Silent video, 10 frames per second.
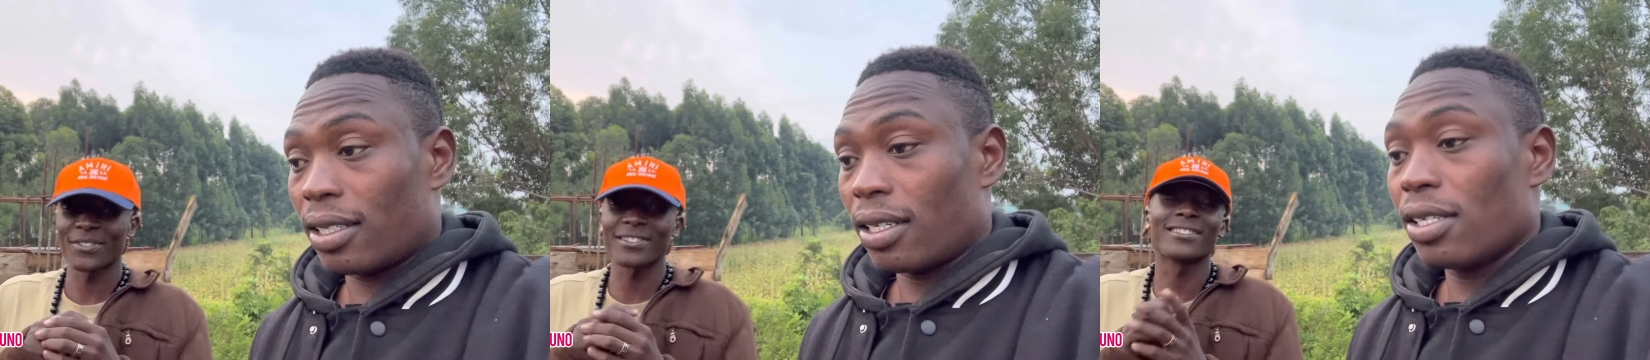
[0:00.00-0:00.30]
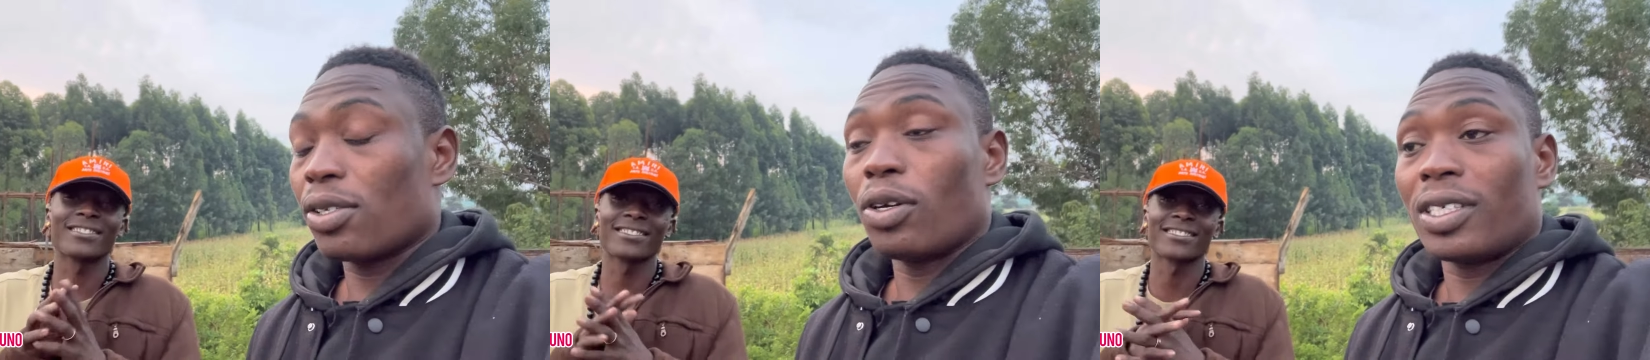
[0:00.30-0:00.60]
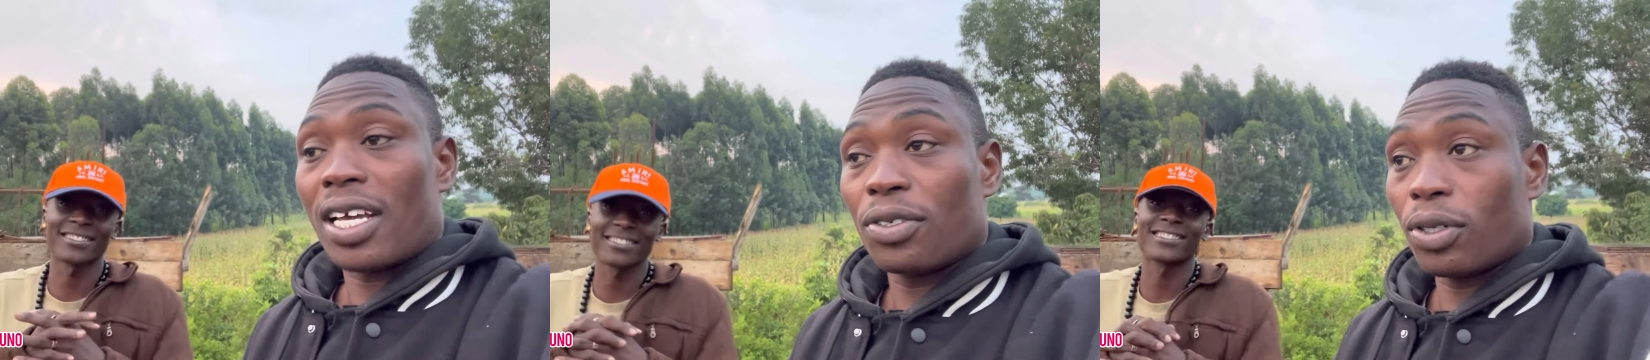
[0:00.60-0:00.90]
Speaker 1: Mm -hmm. It's mm-hmm. not
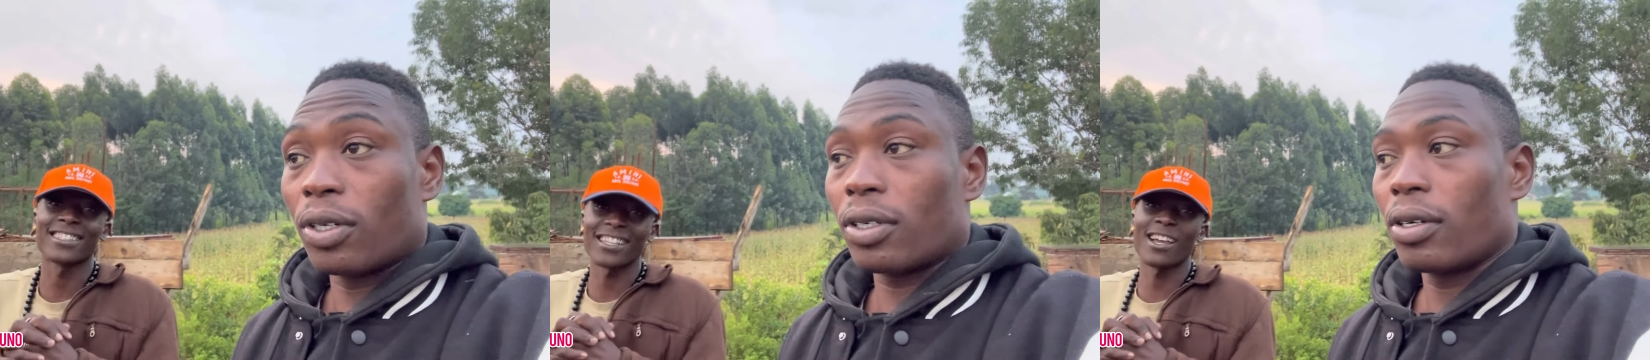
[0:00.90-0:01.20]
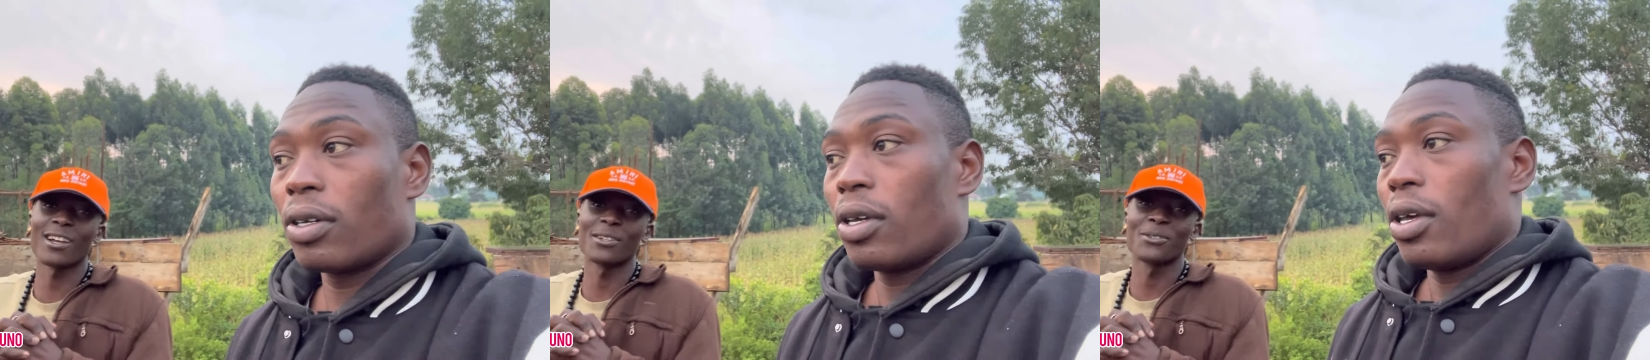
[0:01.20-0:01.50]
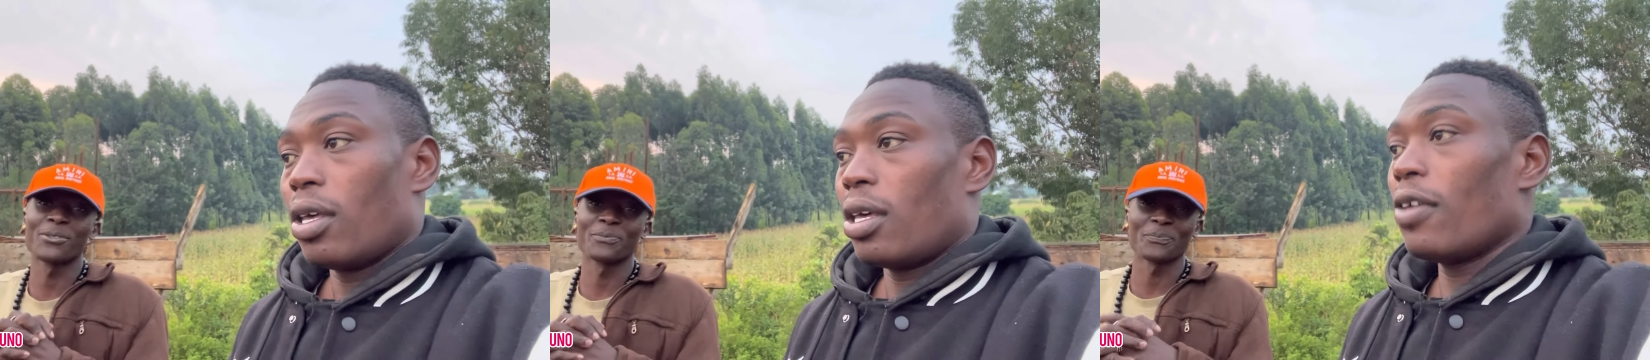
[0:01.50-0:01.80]
a joke. Yeah.
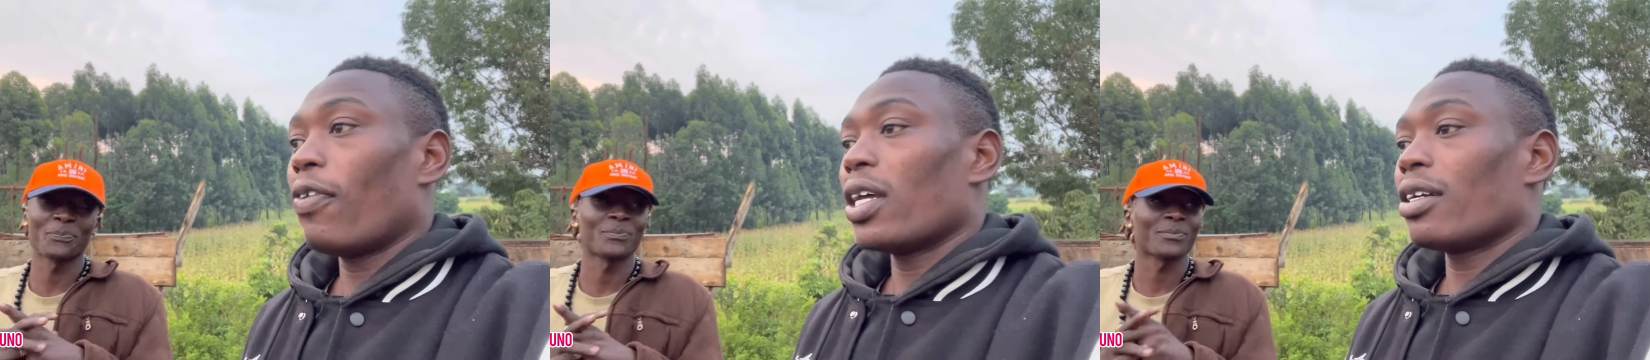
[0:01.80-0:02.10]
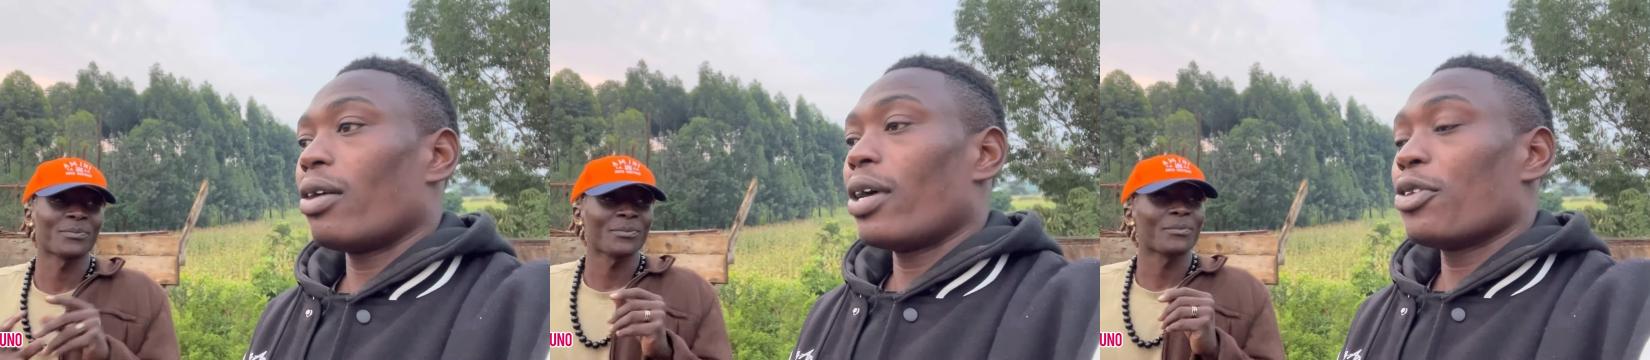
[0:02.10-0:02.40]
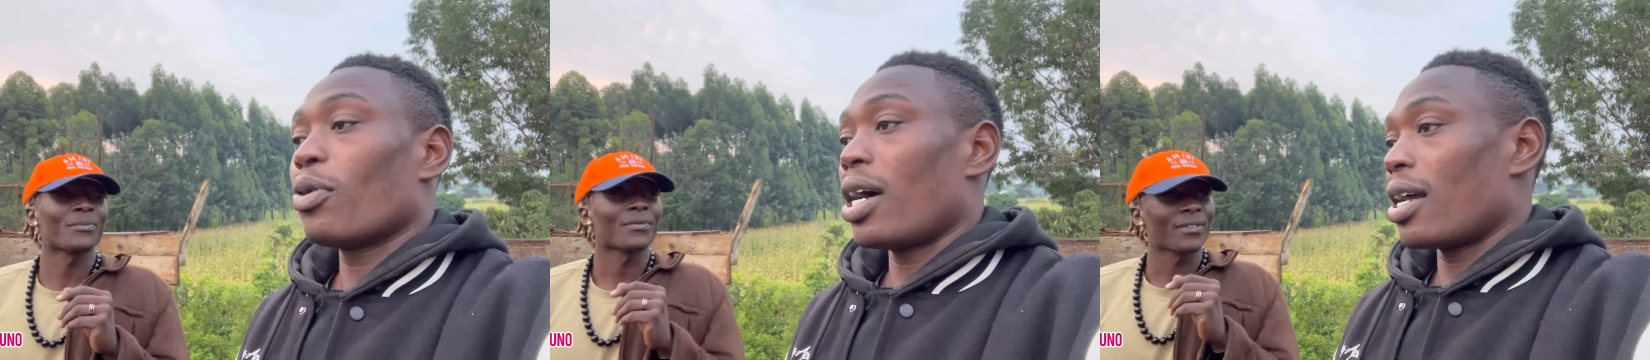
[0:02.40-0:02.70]
Even uh, when
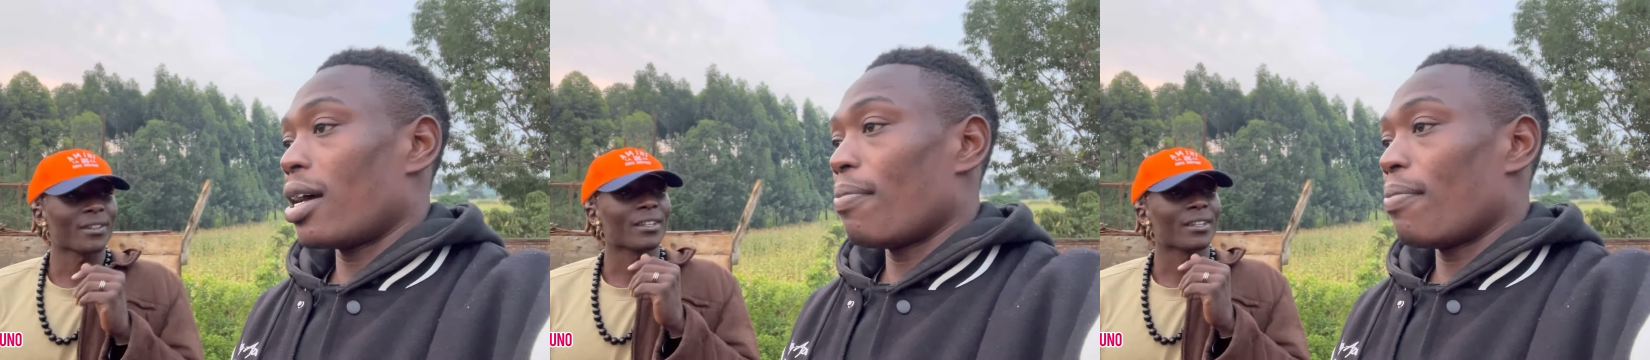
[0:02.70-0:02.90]
you are a uh,